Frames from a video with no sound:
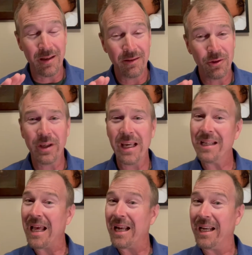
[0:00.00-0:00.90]
You can't
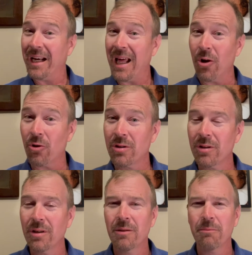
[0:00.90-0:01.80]
edit it out,
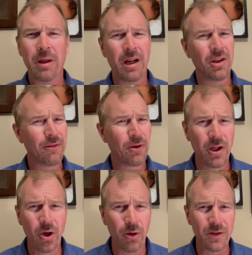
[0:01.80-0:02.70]
but I'll never
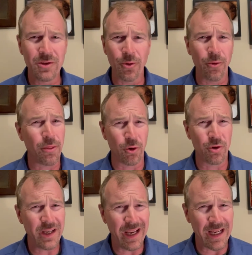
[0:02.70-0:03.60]
know if it's your
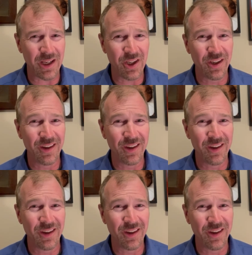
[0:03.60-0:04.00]
third take.